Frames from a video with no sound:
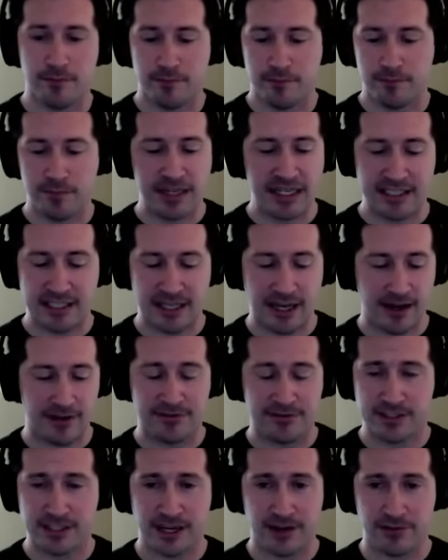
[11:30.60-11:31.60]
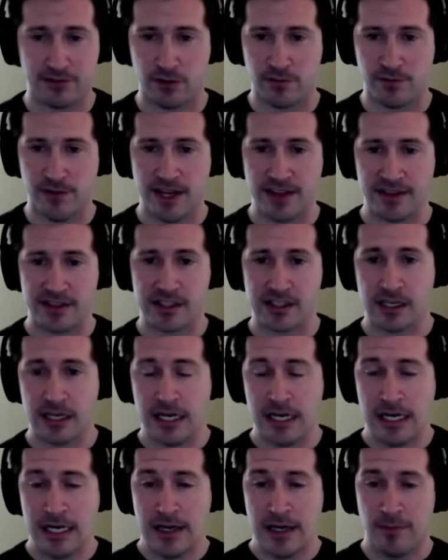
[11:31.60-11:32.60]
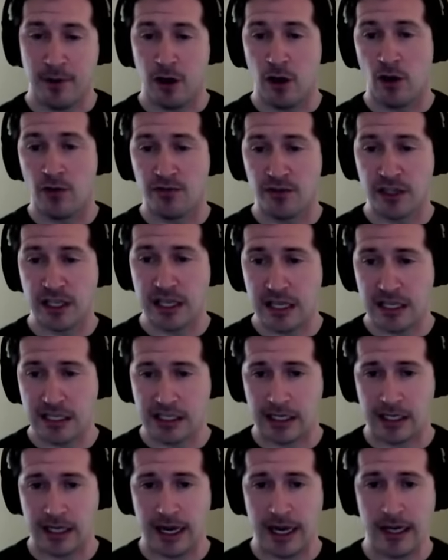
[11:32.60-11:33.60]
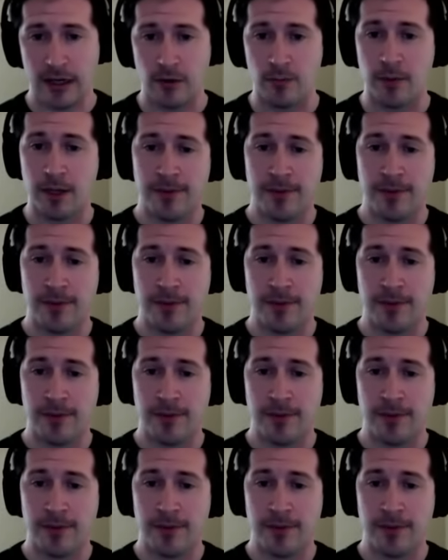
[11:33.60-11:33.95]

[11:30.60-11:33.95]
been a tough several months, but hopefully this can help.